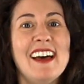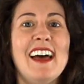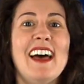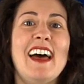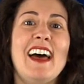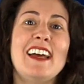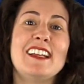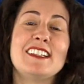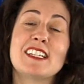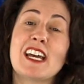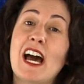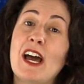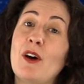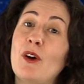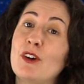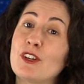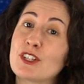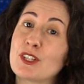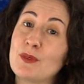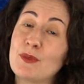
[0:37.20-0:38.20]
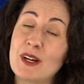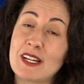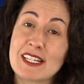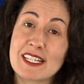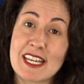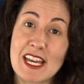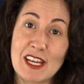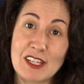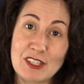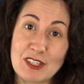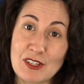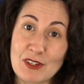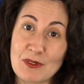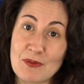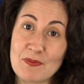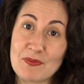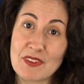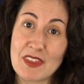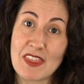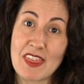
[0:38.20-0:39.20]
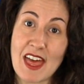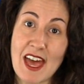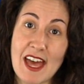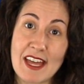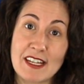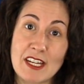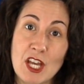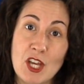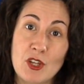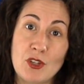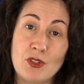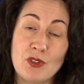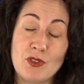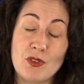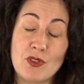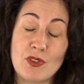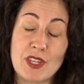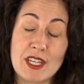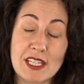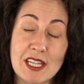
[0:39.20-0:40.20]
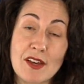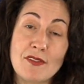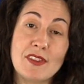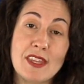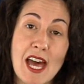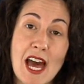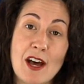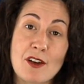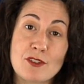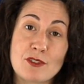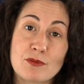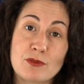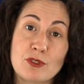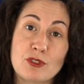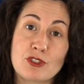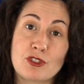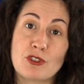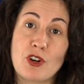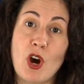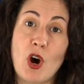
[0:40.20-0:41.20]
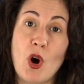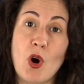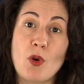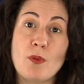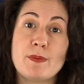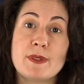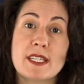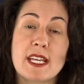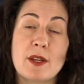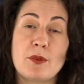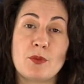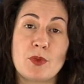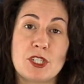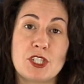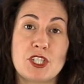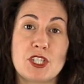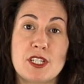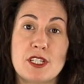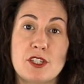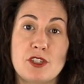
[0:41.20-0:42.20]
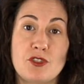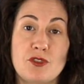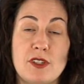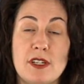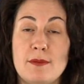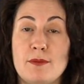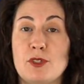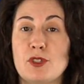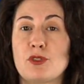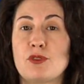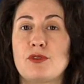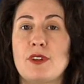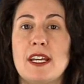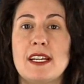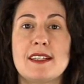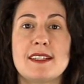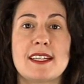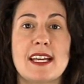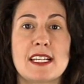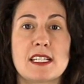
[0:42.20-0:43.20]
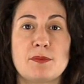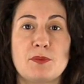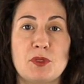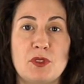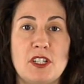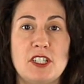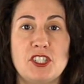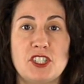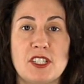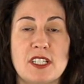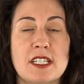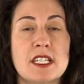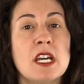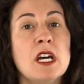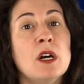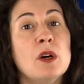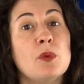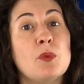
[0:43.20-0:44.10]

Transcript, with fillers: And I also want to tell you that the 11th house rules your hopes and wishes and dreams, your greatest aspirations.